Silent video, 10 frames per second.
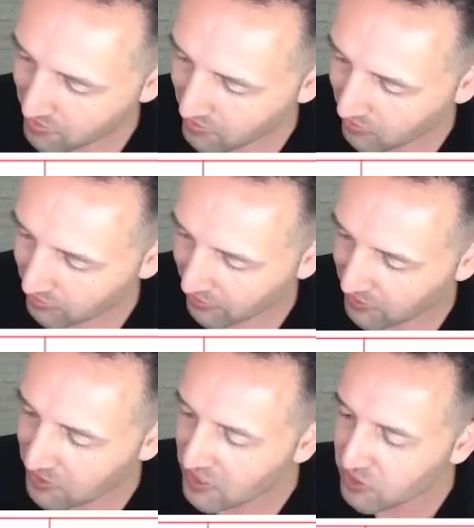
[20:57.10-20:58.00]
Okay,
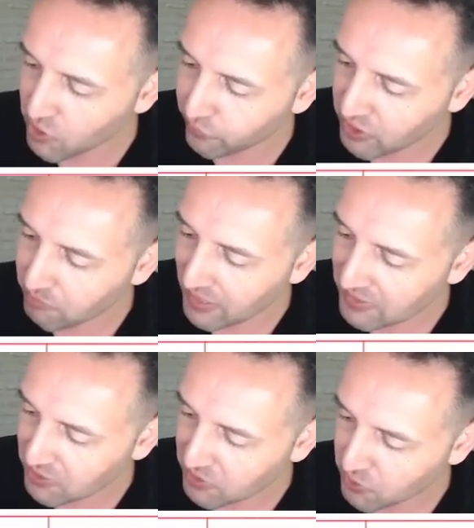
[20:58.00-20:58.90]
so if we combine
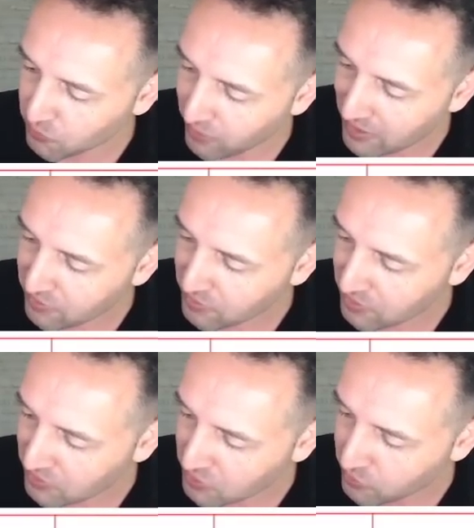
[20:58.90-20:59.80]
the two, rather
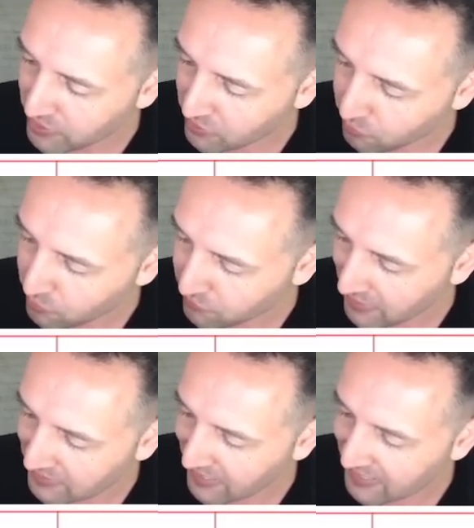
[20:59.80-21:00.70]
than doing the roof
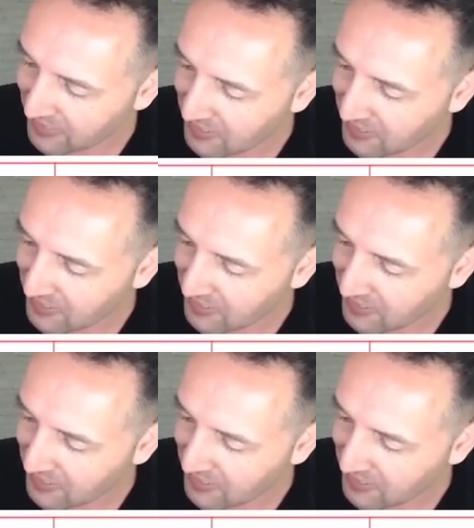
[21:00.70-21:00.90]
like that,